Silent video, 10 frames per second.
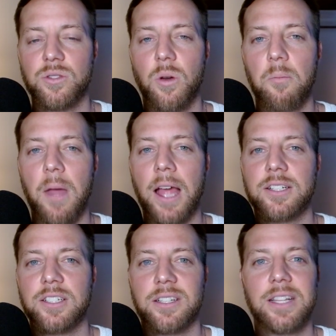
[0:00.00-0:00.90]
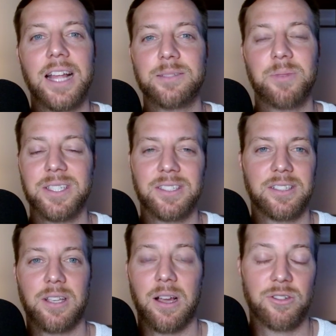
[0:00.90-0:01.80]
So imagine that's
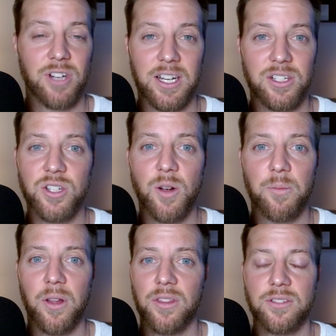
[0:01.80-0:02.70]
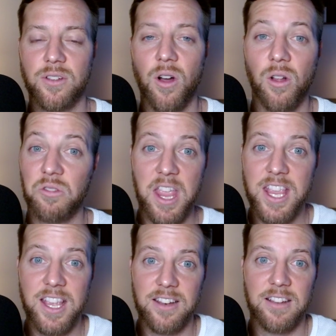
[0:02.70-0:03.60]
basically how I tried to show up on this call,
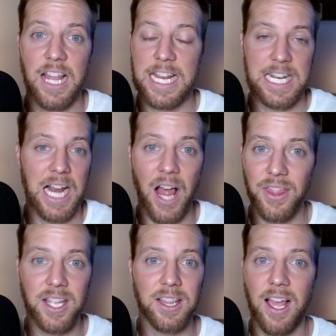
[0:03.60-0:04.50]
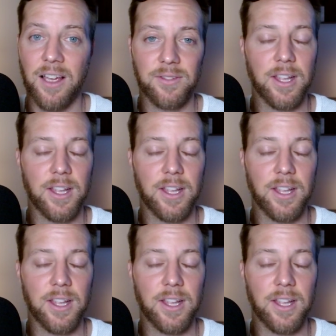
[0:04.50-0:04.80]
naked, like nothing left.